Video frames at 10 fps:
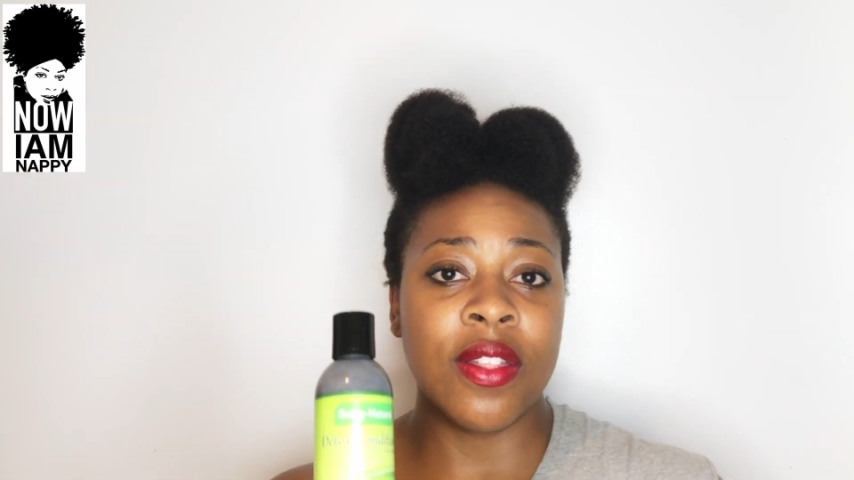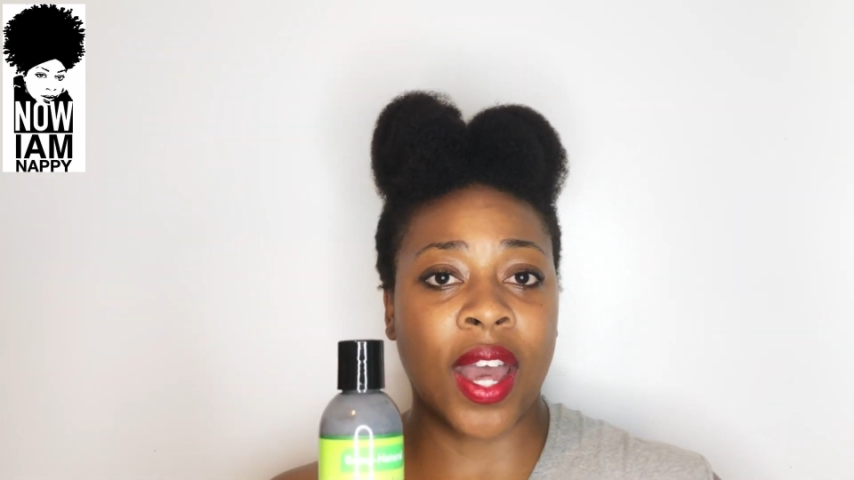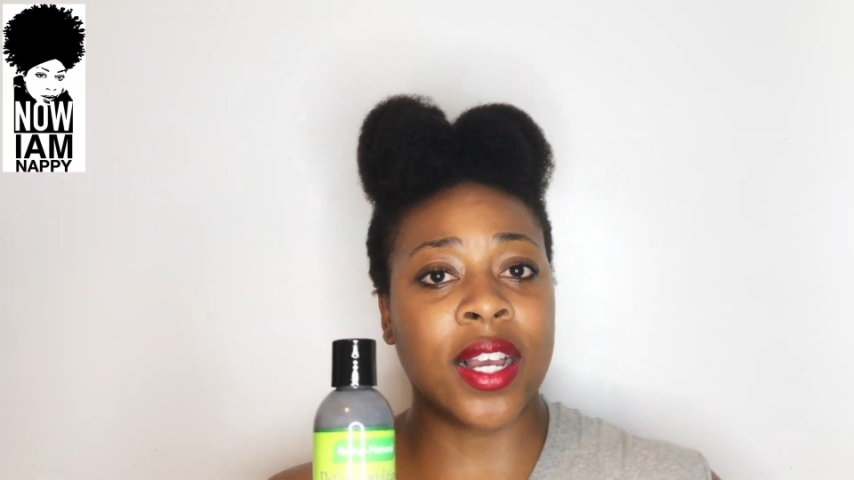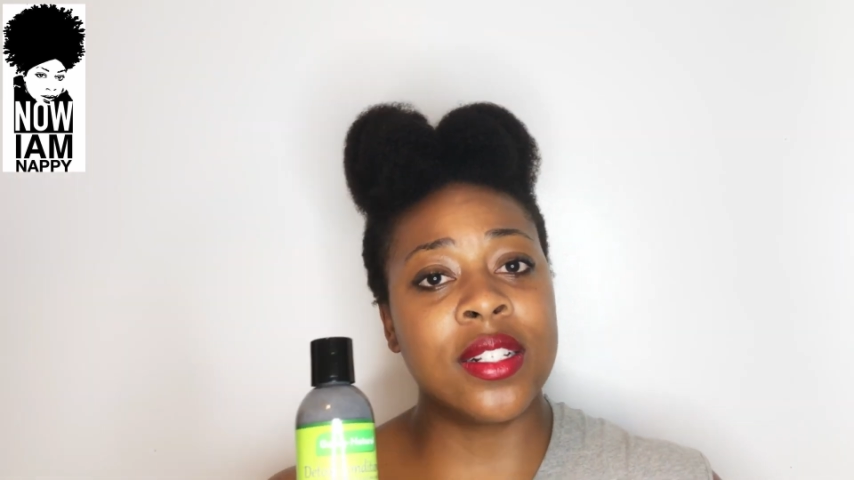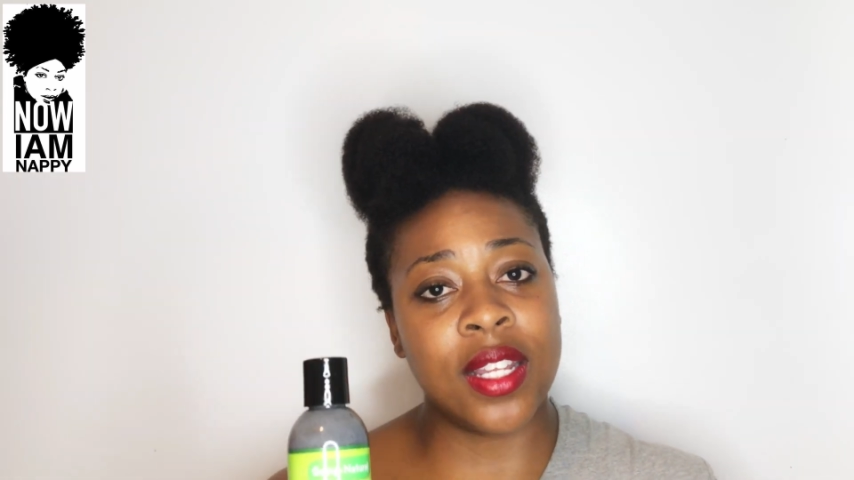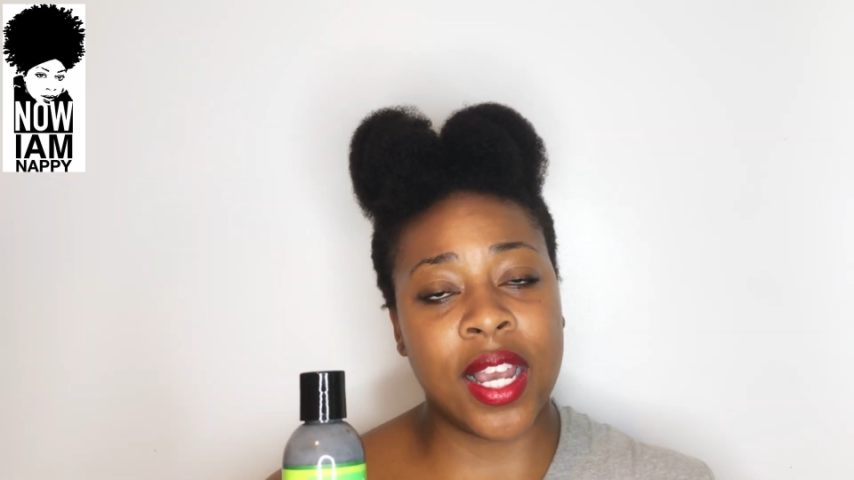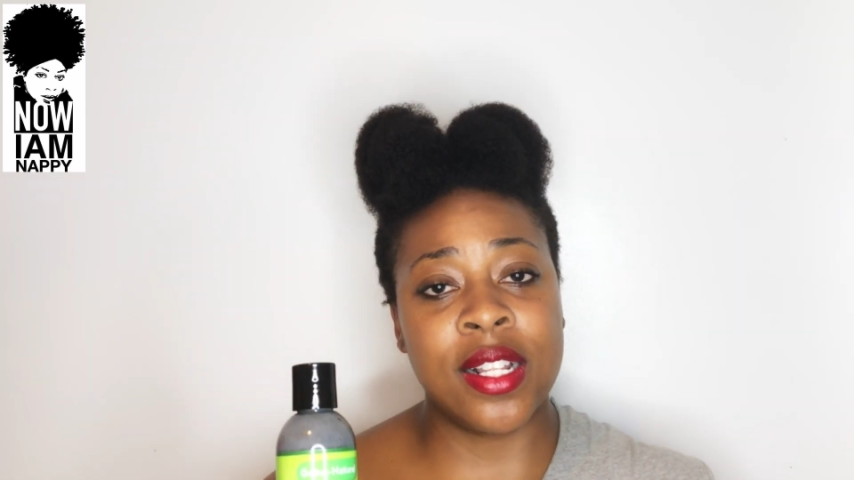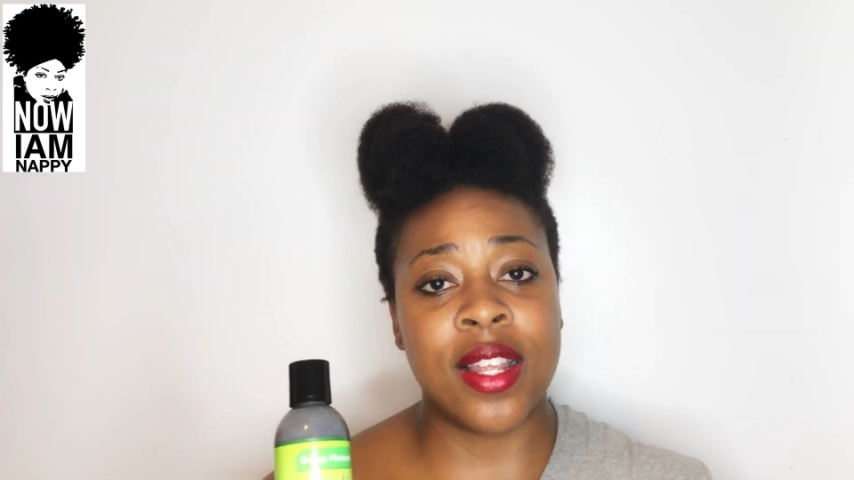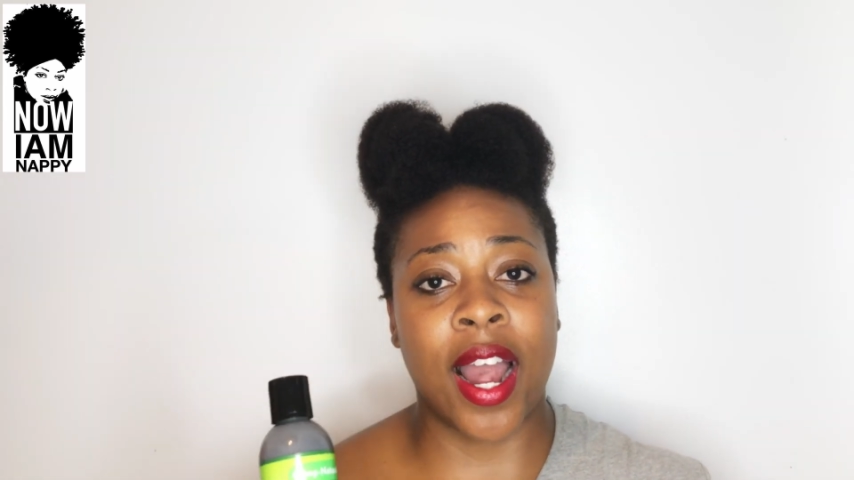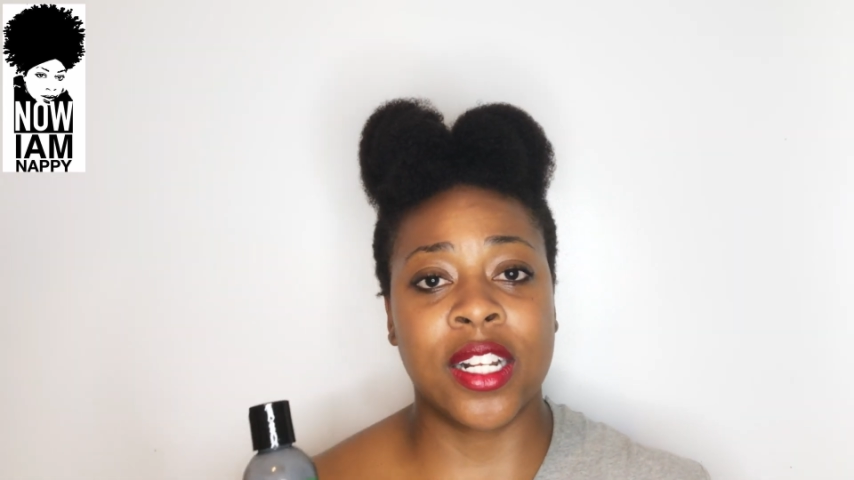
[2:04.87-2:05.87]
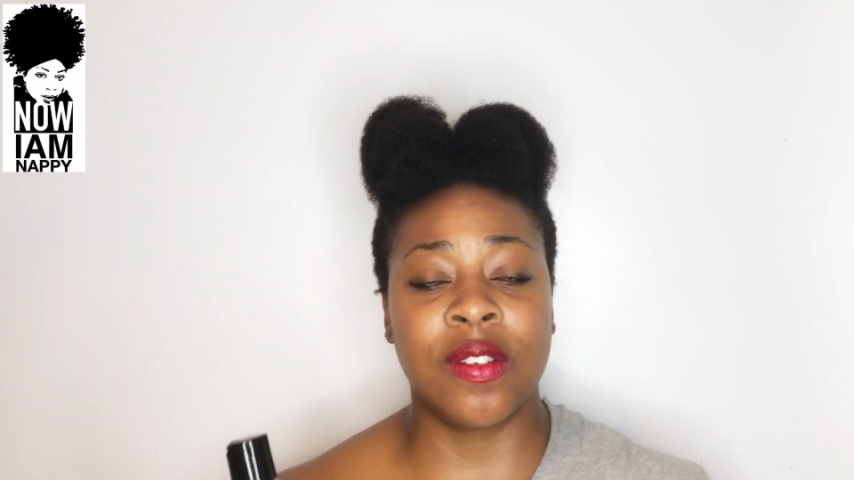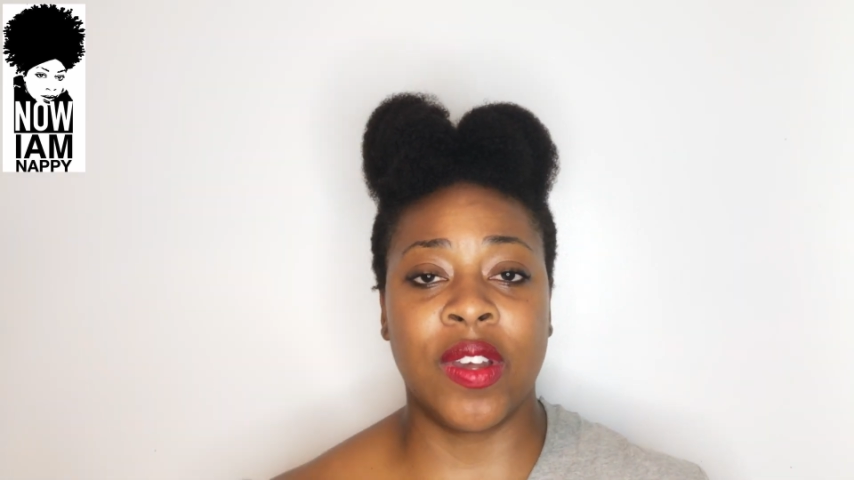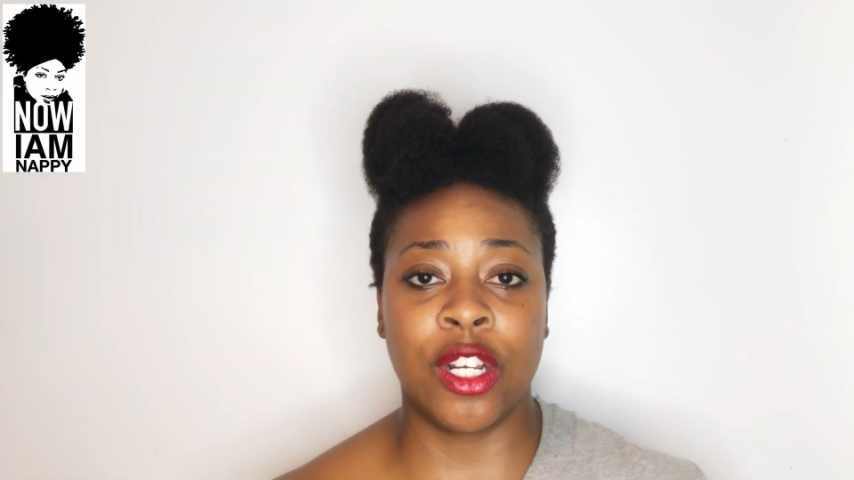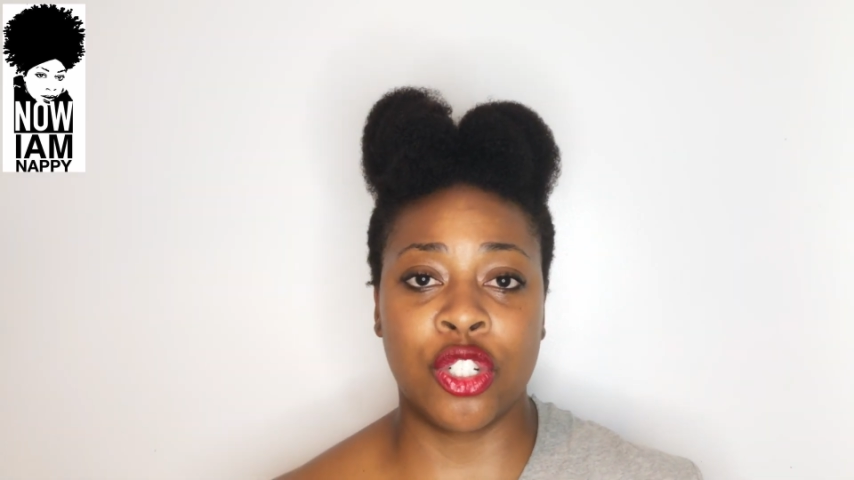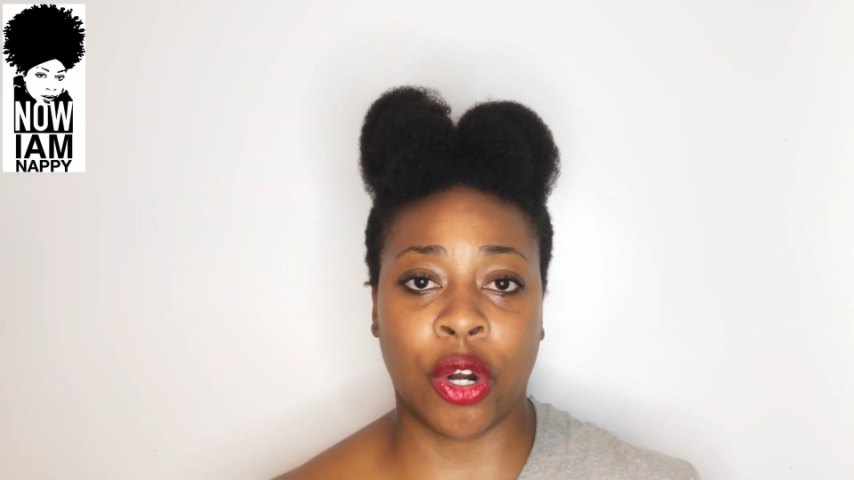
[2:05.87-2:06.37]
that contains
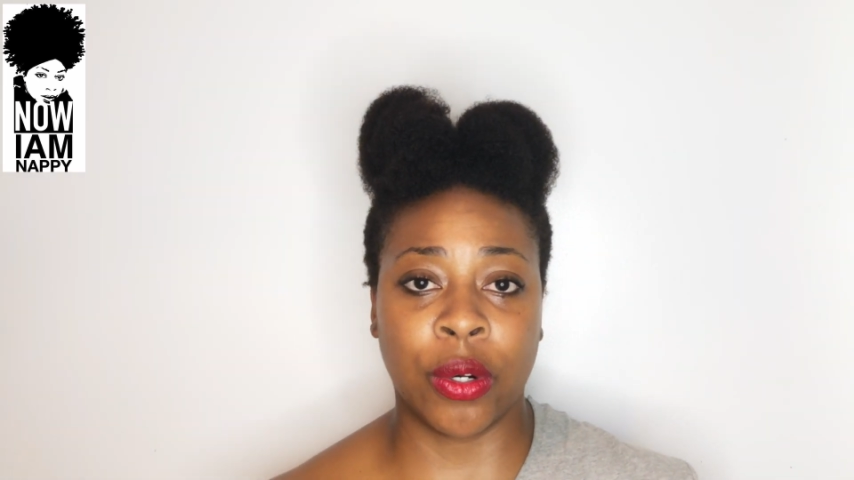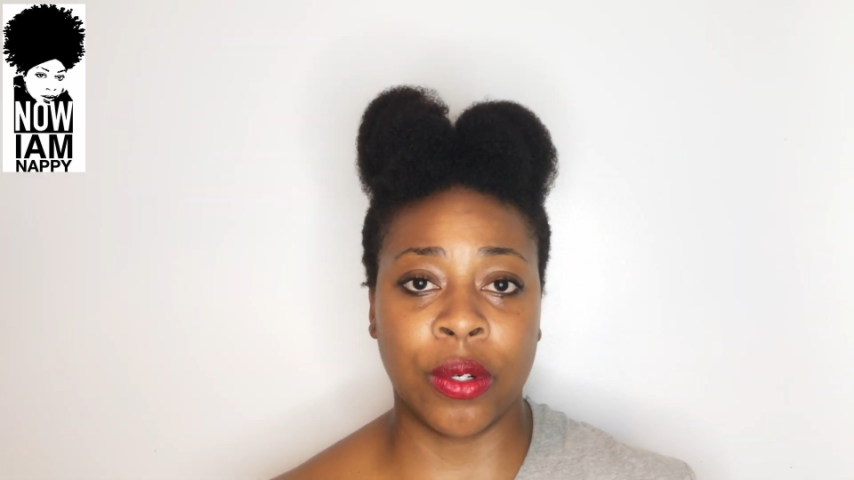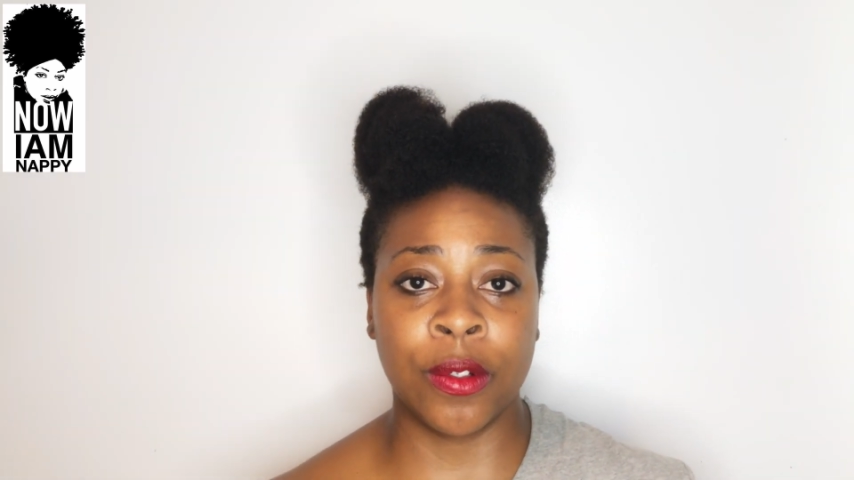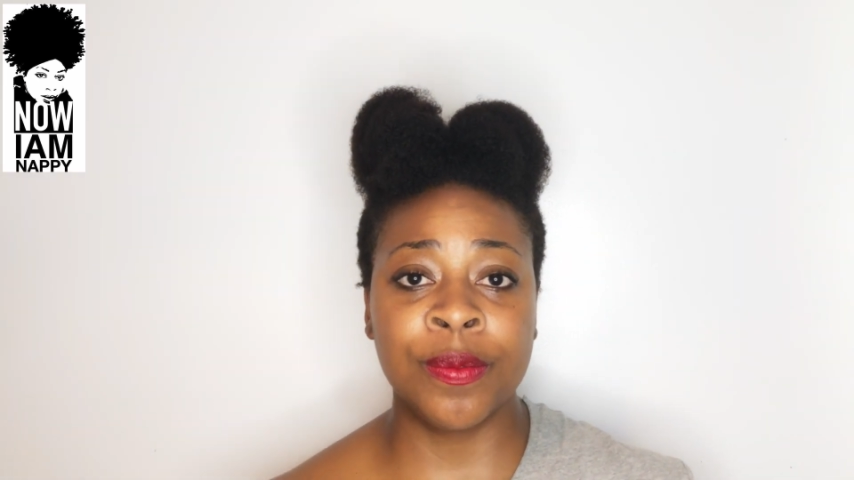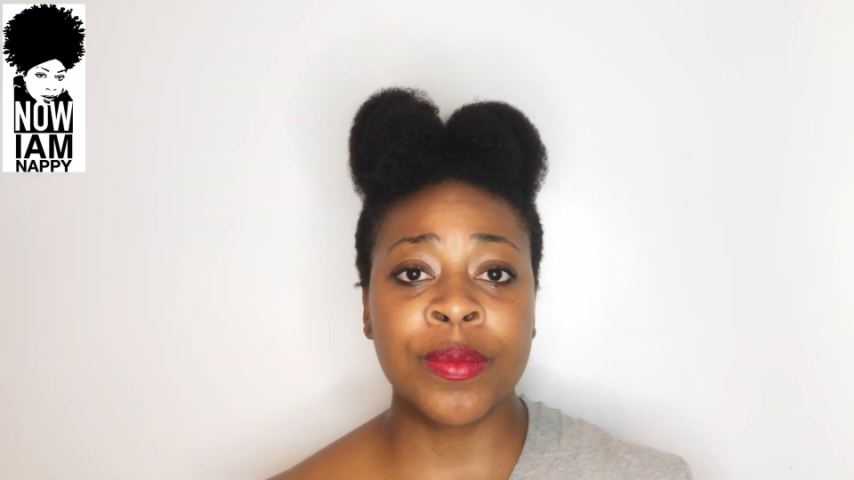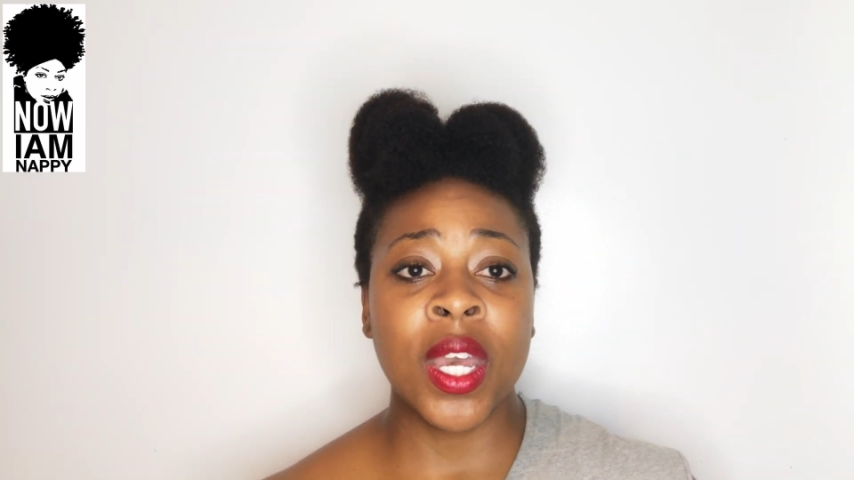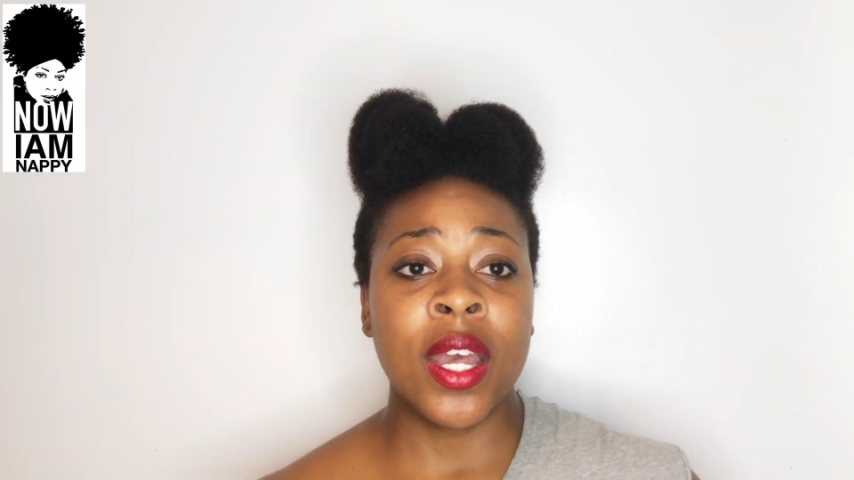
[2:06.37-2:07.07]
activated charcoal.